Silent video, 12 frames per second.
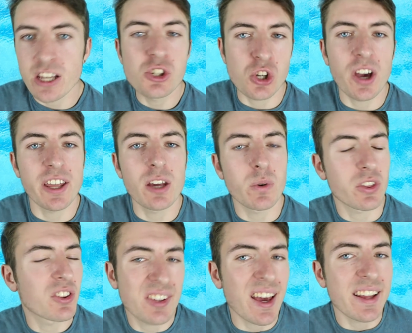in China
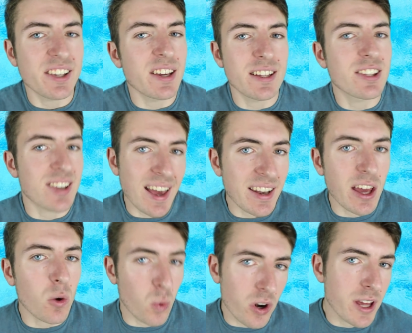with Tianjin
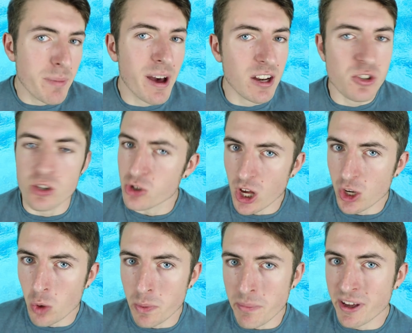Cheda, where he manages
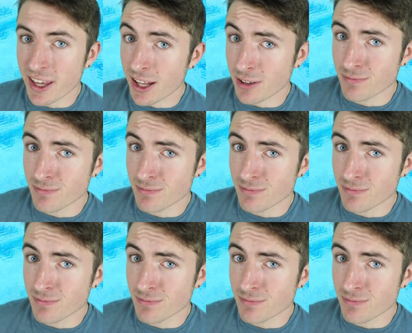John Obi Mikel.